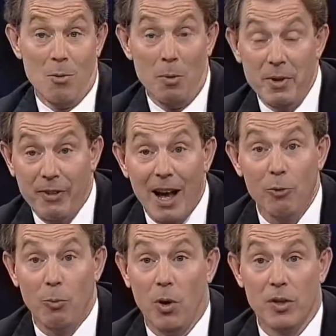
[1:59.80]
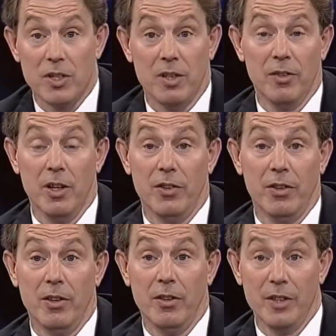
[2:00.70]
what we found was that
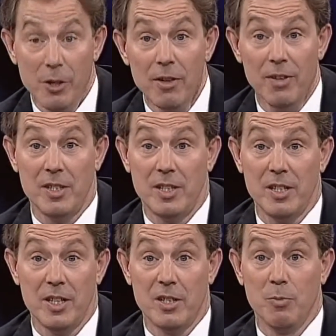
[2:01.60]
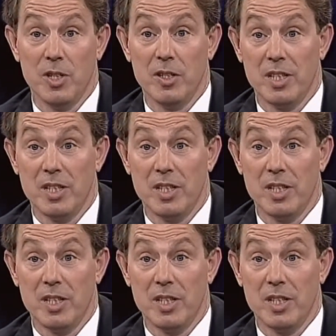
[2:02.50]
the university system was in